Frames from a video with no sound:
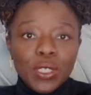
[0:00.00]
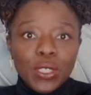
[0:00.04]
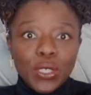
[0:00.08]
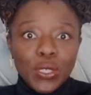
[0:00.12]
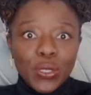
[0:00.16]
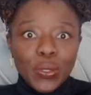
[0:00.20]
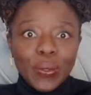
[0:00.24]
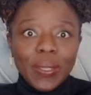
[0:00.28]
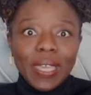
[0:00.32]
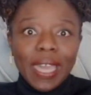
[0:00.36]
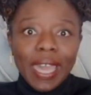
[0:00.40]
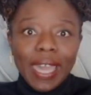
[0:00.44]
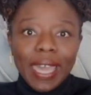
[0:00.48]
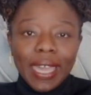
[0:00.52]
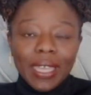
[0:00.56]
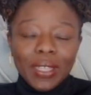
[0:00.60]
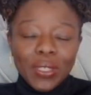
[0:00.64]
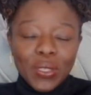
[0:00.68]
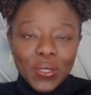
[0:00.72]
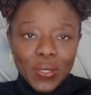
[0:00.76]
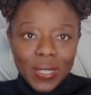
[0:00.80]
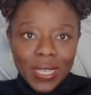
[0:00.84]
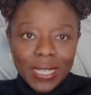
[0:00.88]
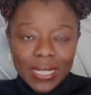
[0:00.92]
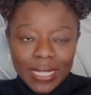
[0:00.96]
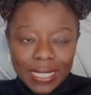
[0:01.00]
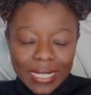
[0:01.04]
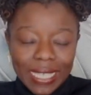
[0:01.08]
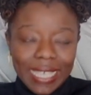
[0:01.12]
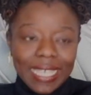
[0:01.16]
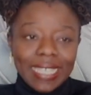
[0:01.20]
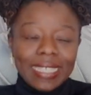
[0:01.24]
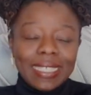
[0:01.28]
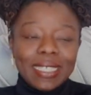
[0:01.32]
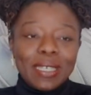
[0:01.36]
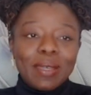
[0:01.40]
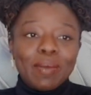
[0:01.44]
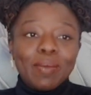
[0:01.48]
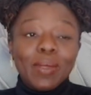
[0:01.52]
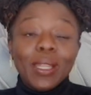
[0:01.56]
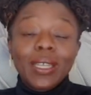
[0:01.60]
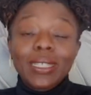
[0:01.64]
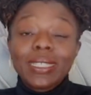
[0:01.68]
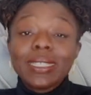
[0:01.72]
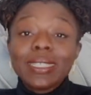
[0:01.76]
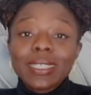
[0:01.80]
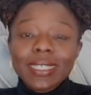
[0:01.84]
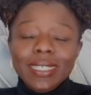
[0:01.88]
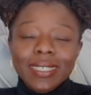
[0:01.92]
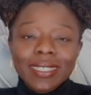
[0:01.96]
UK, the United Kingdom,
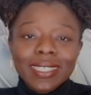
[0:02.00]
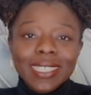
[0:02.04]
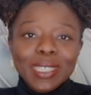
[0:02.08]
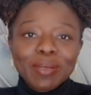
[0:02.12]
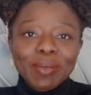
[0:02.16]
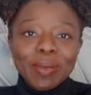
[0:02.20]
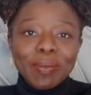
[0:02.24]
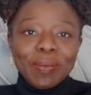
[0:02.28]
London to be